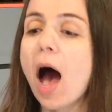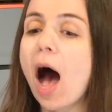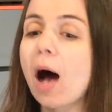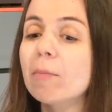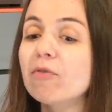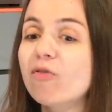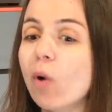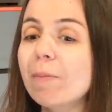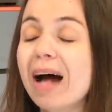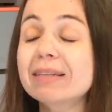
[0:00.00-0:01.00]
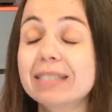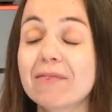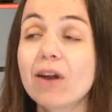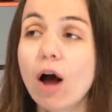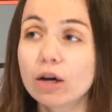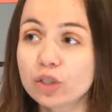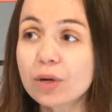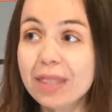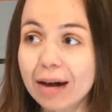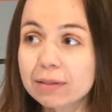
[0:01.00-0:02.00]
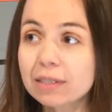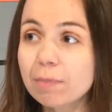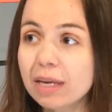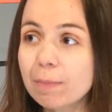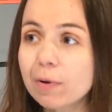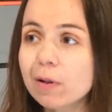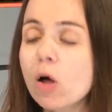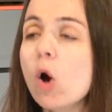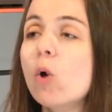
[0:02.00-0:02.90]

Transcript: Um, for about seven hundred thousand people,